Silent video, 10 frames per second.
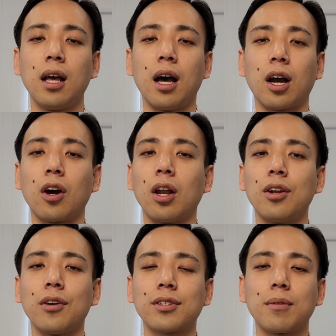A
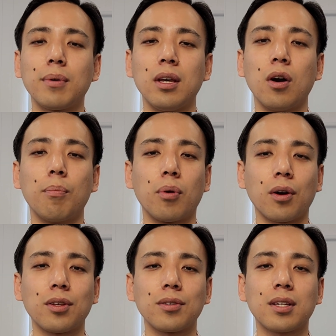colonoscopy or
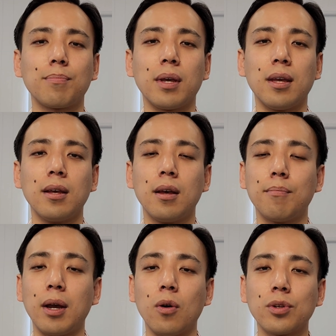proctoscopy
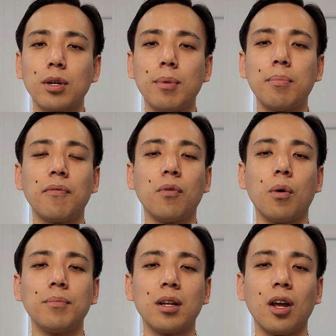may also be
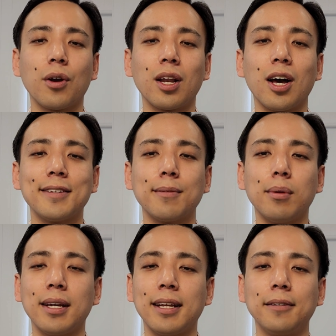performed to localize the
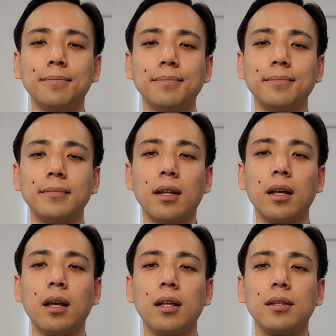bleeding.
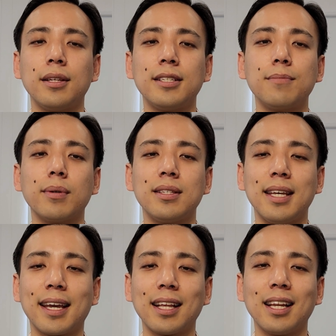This is
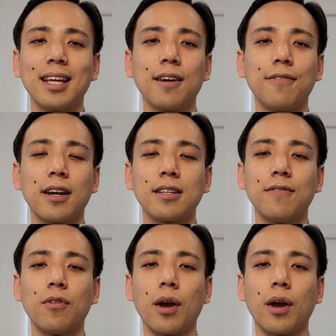particularly effective for